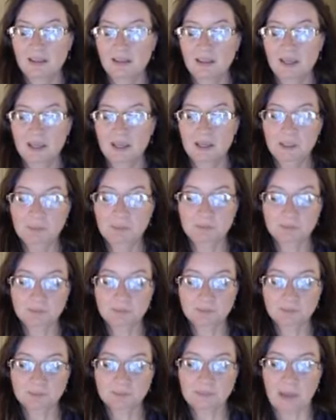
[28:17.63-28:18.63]

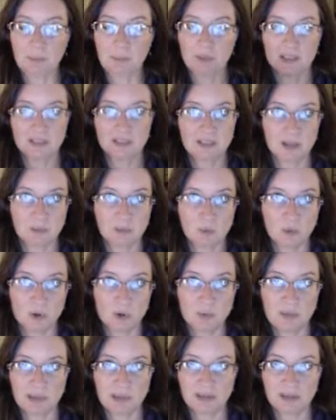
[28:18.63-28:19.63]
And we can talk more
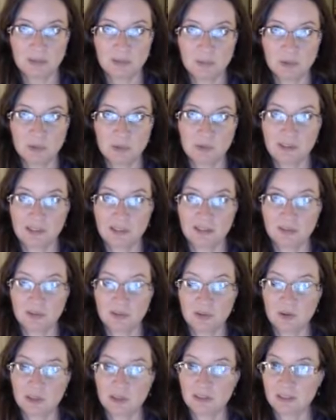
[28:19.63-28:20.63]
about in-between life
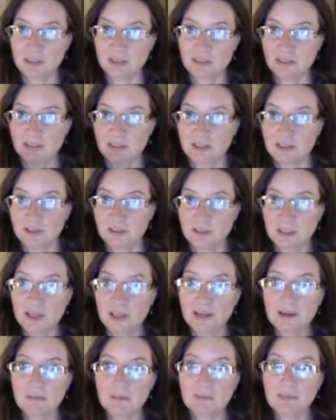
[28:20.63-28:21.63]
regressions at another
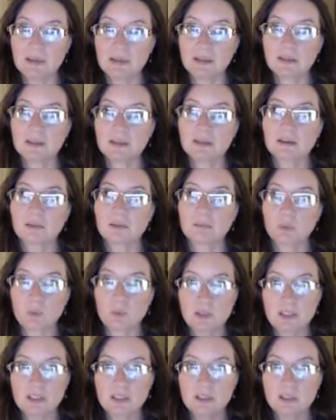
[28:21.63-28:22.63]
time, but
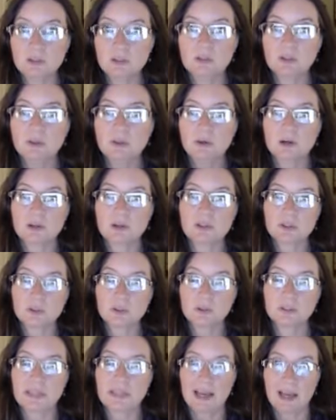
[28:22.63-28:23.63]
our
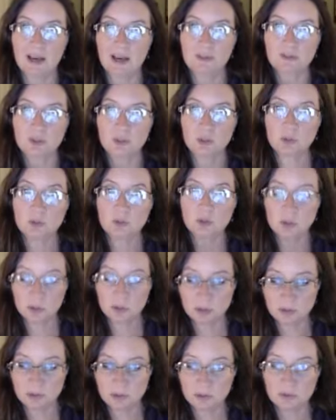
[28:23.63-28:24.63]
souls have to
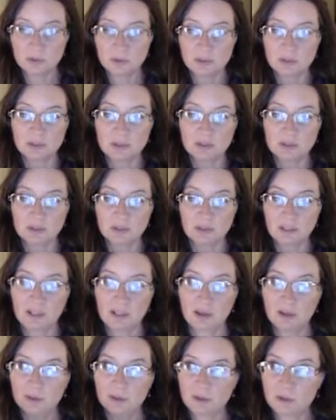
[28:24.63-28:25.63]
choose the
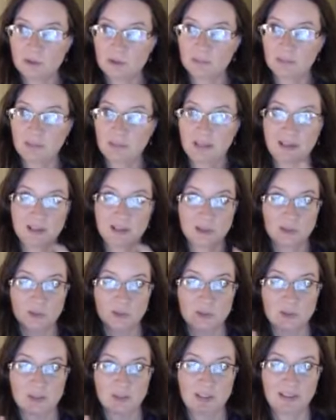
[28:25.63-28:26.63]
other
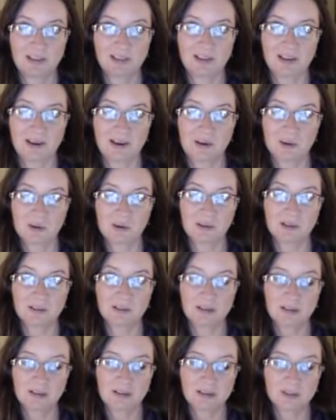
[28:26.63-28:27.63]
players in our
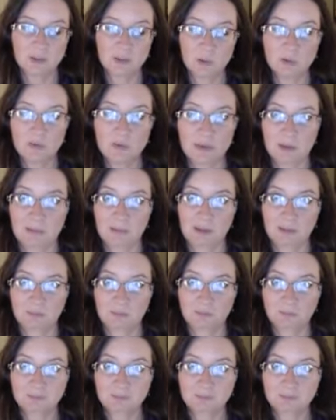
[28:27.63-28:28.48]
soul family.